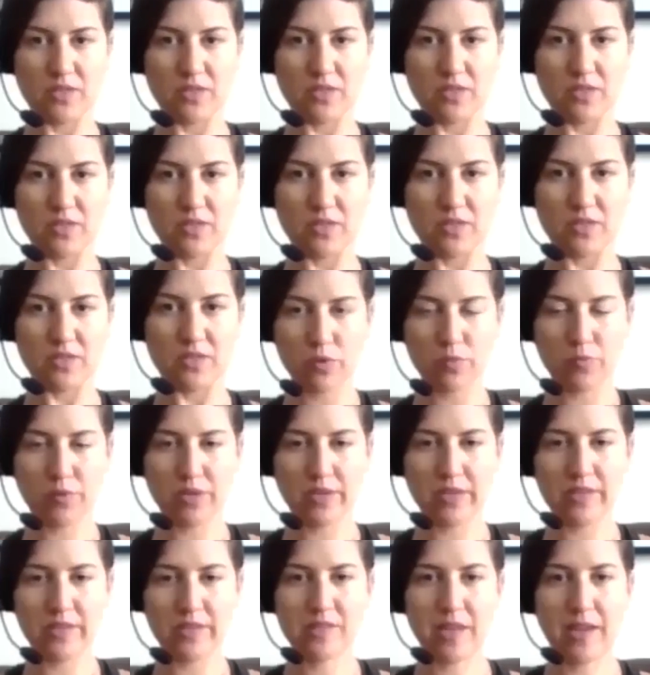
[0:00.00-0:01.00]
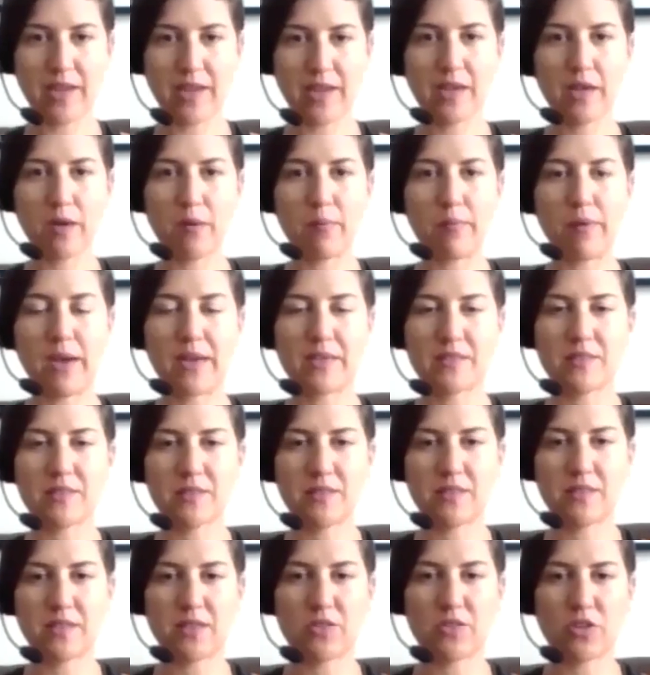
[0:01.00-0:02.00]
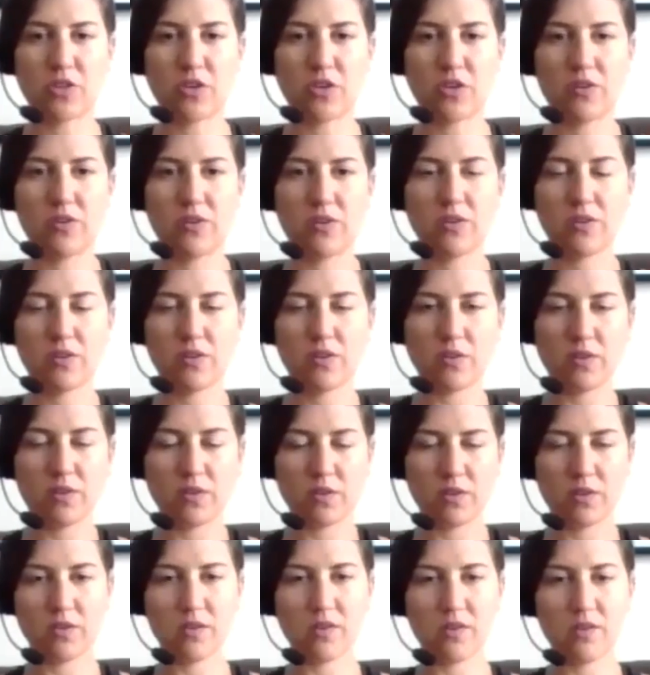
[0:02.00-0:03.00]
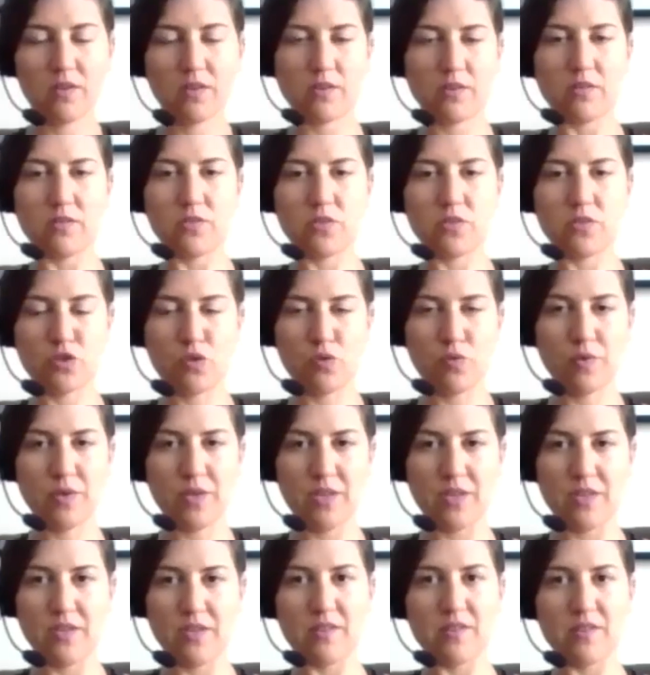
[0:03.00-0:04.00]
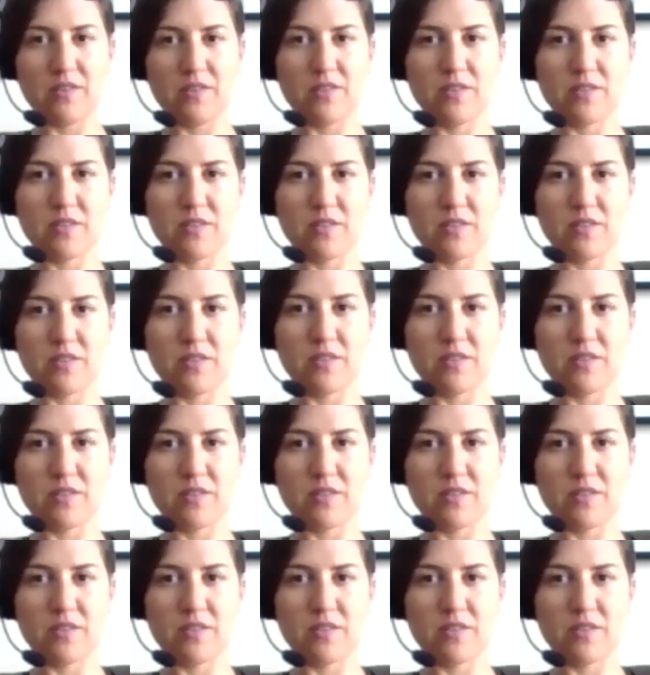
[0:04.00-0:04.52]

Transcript: the shoulder blades and come back to center. Squeeze.